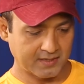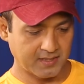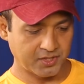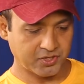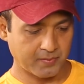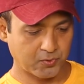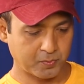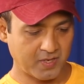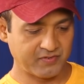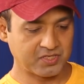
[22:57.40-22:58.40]
At the rate Shankh
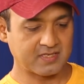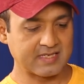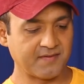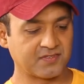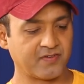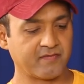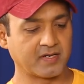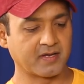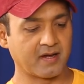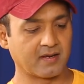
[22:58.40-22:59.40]
Pushpa, which is Saif's
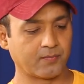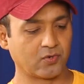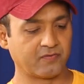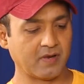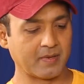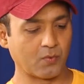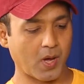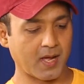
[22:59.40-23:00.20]
favorite Kareena Kapoor film and